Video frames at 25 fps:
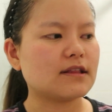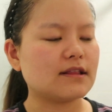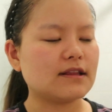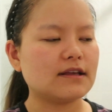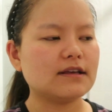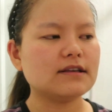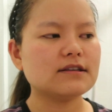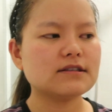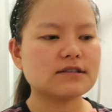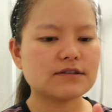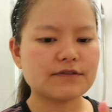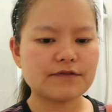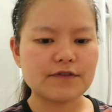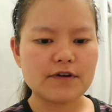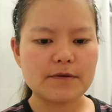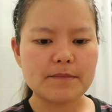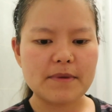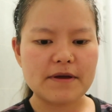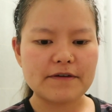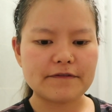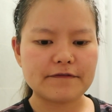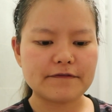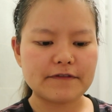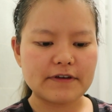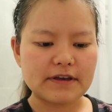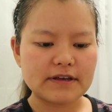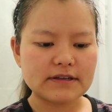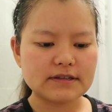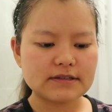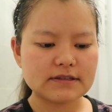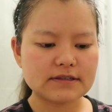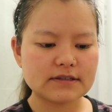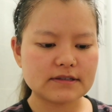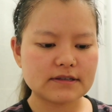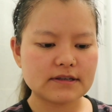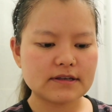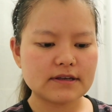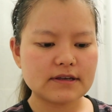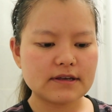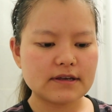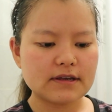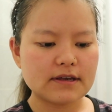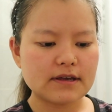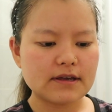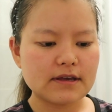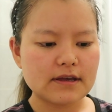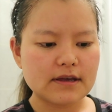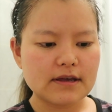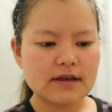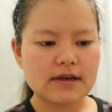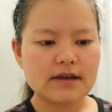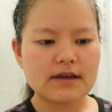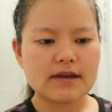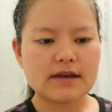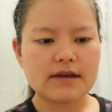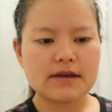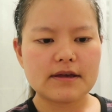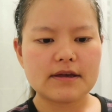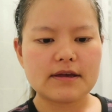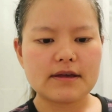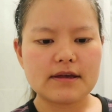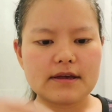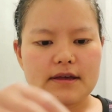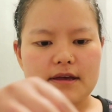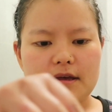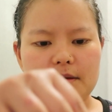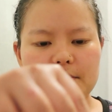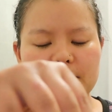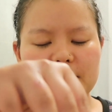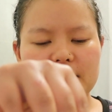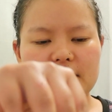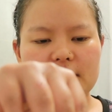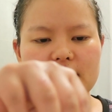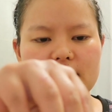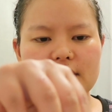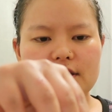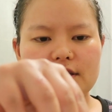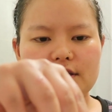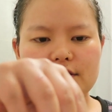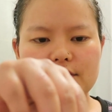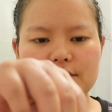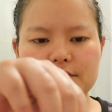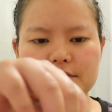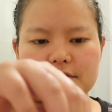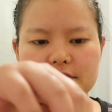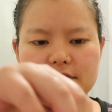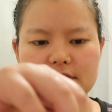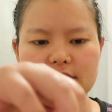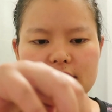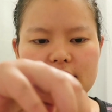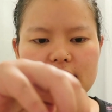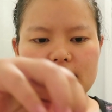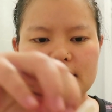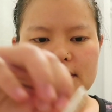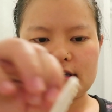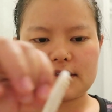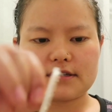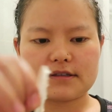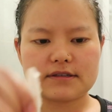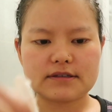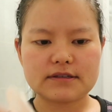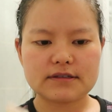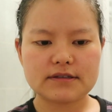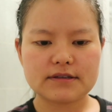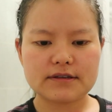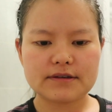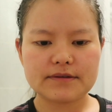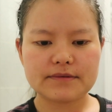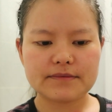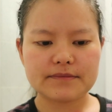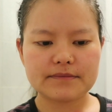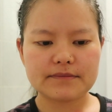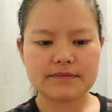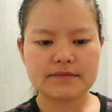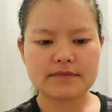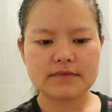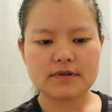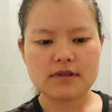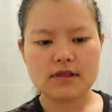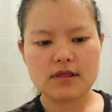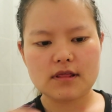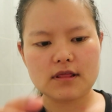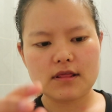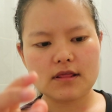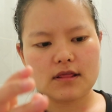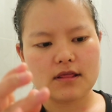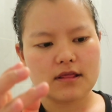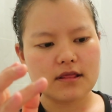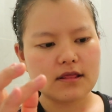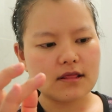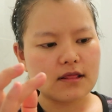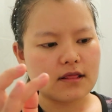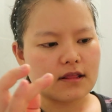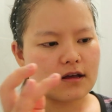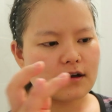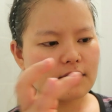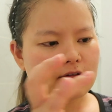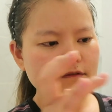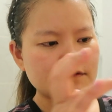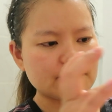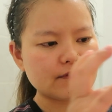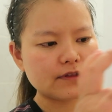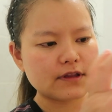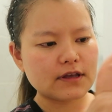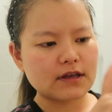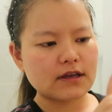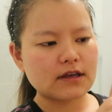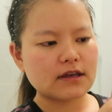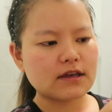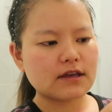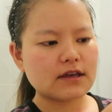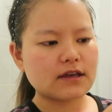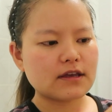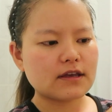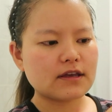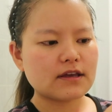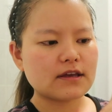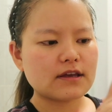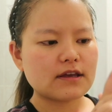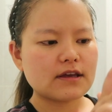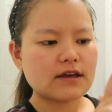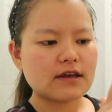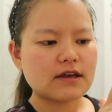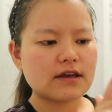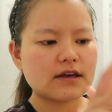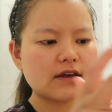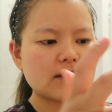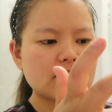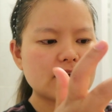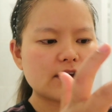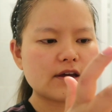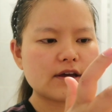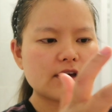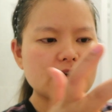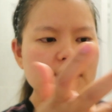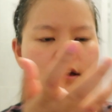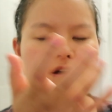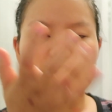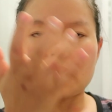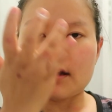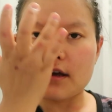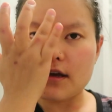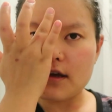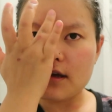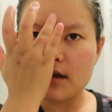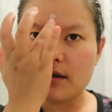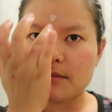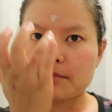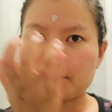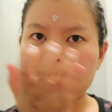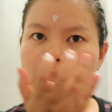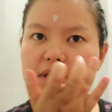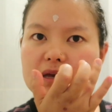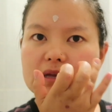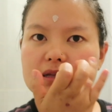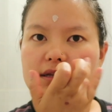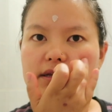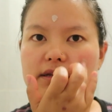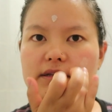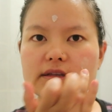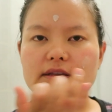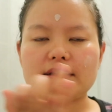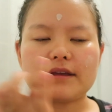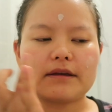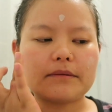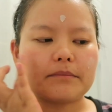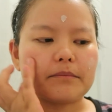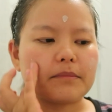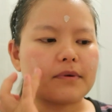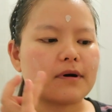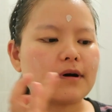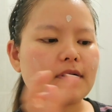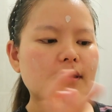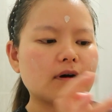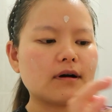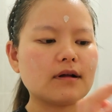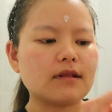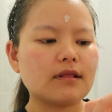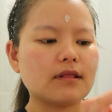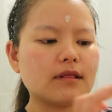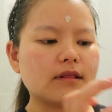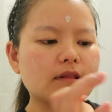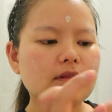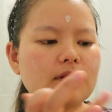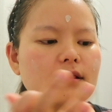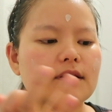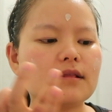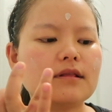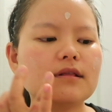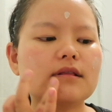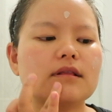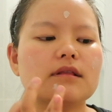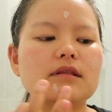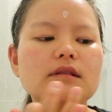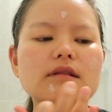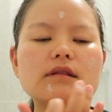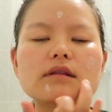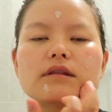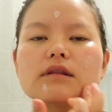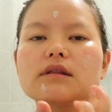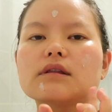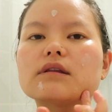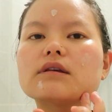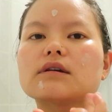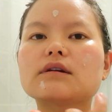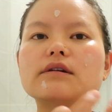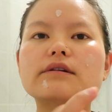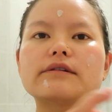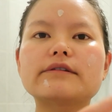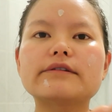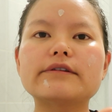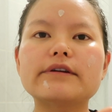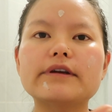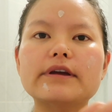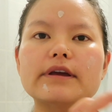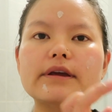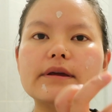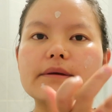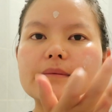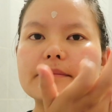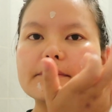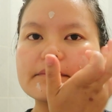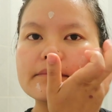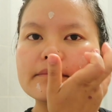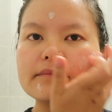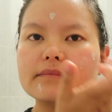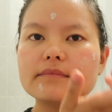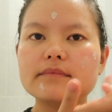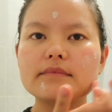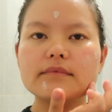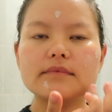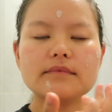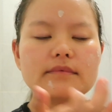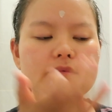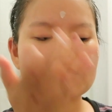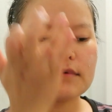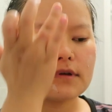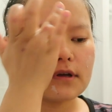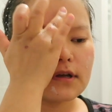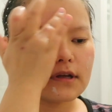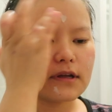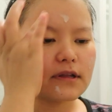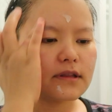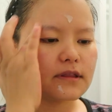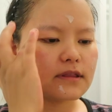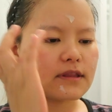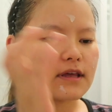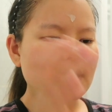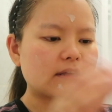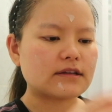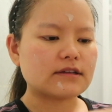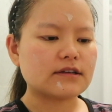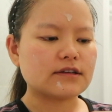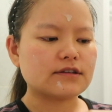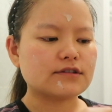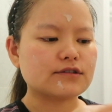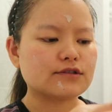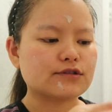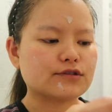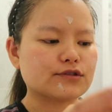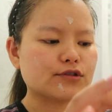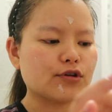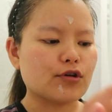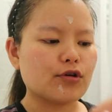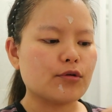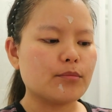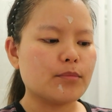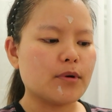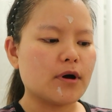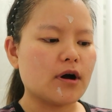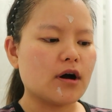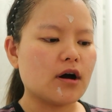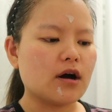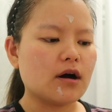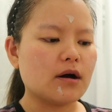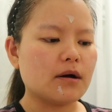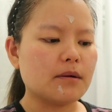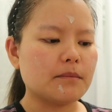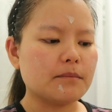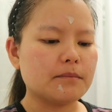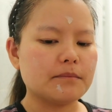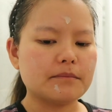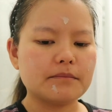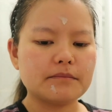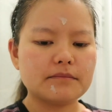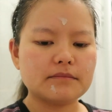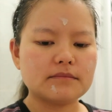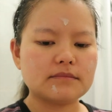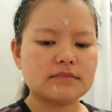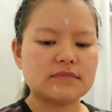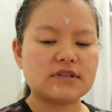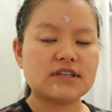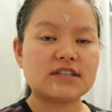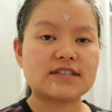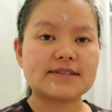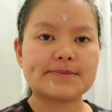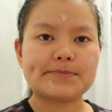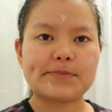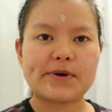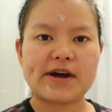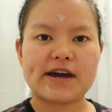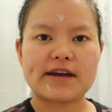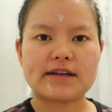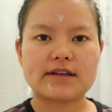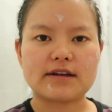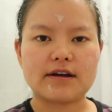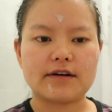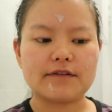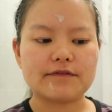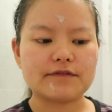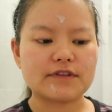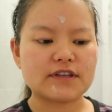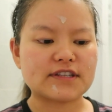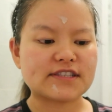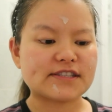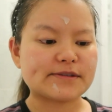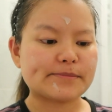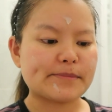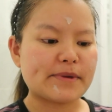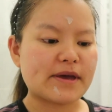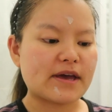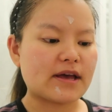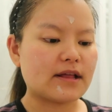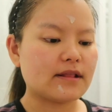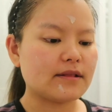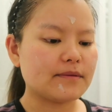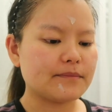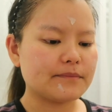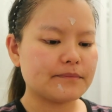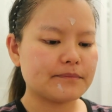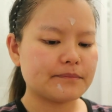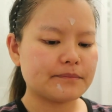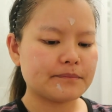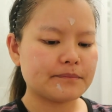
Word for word: the least for my face, I'm gonna use this lovely made in Nepal cream that is so bomb despite of the smell